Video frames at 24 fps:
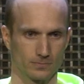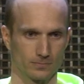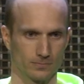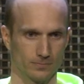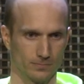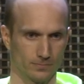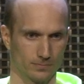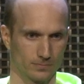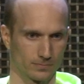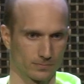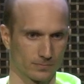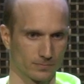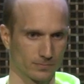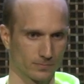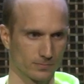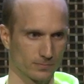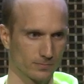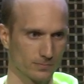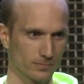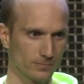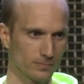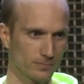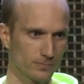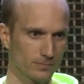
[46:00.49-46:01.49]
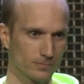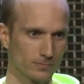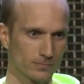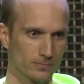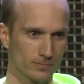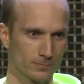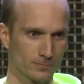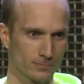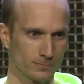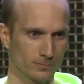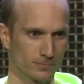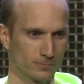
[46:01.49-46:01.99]

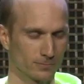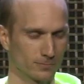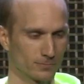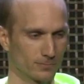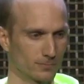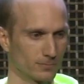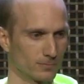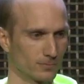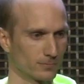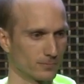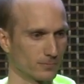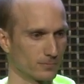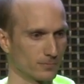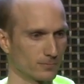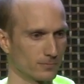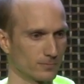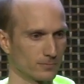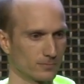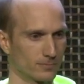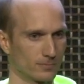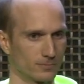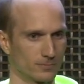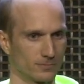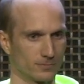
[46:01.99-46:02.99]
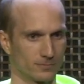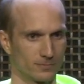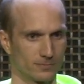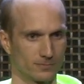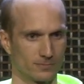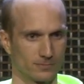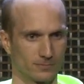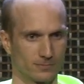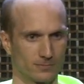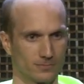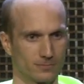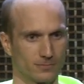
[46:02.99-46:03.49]

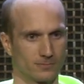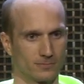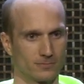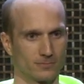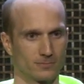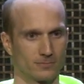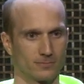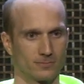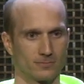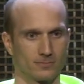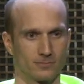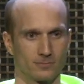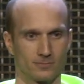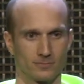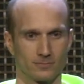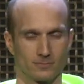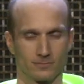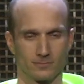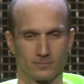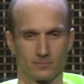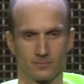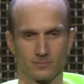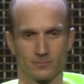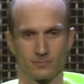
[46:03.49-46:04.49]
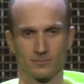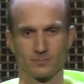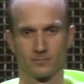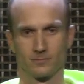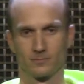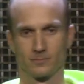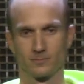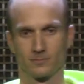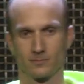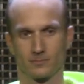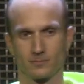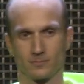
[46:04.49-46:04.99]

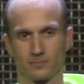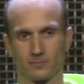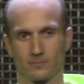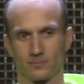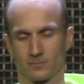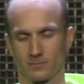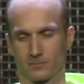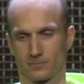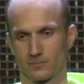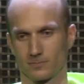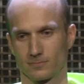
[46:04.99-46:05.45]
Nobody speaks.